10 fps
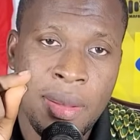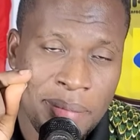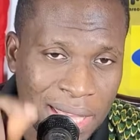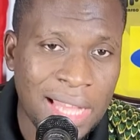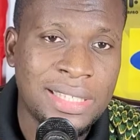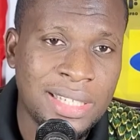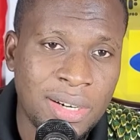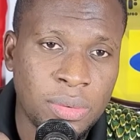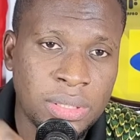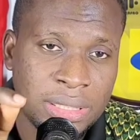the
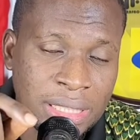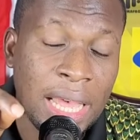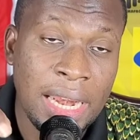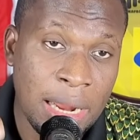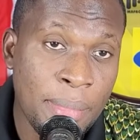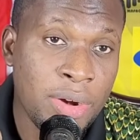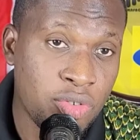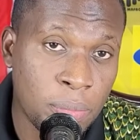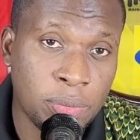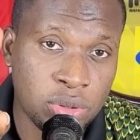catcher said a name
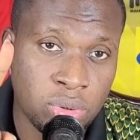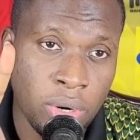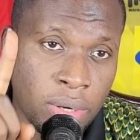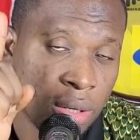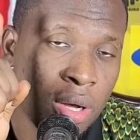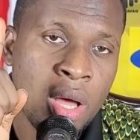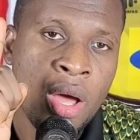drop story.